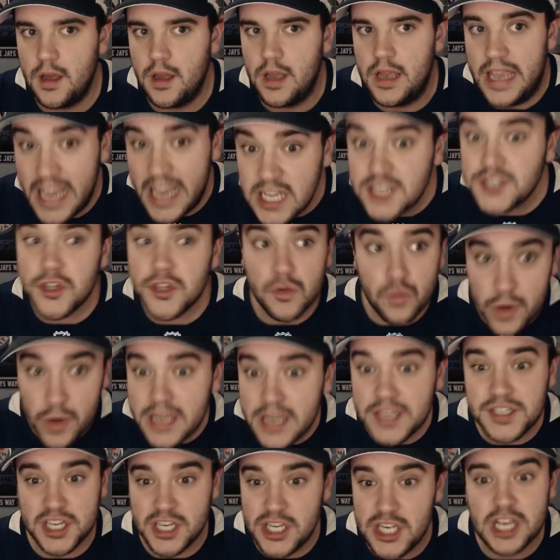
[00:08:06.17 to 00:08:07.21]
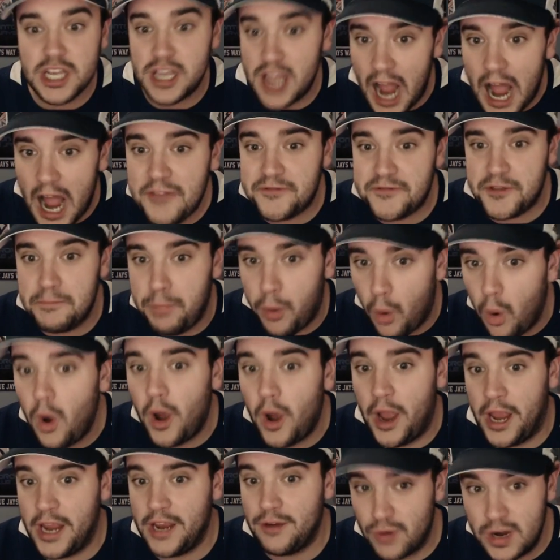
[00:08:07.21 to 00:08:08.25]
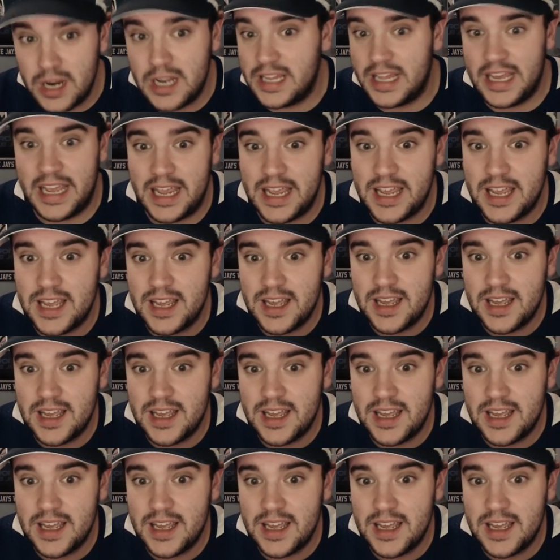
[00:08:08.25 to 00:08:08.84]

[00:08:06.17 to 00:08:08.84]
He's the reason you got the point, really.